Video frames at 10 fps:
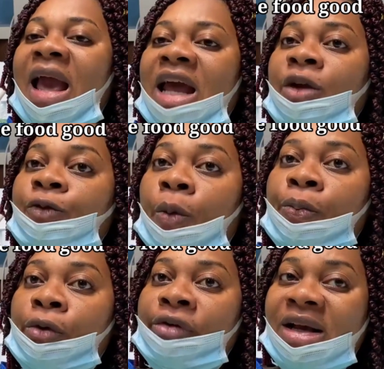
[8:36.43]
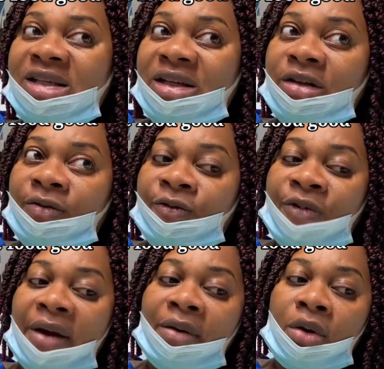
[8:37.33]
And if you're progressing
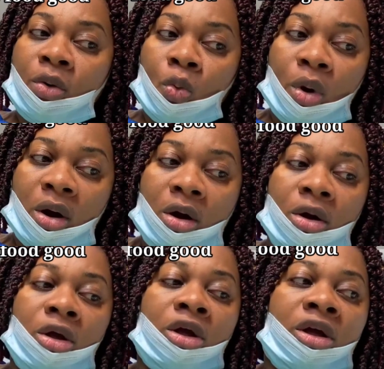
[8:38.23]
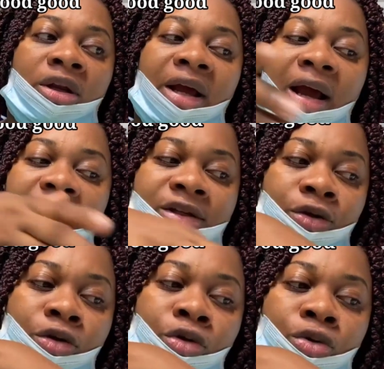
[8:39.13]
very well, they ask
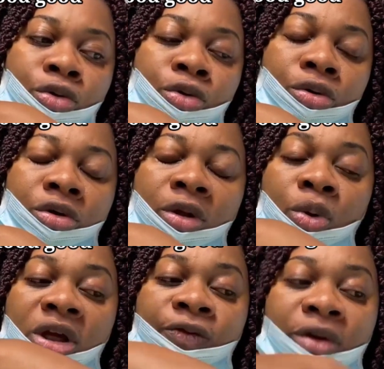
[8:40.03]
you to, they will give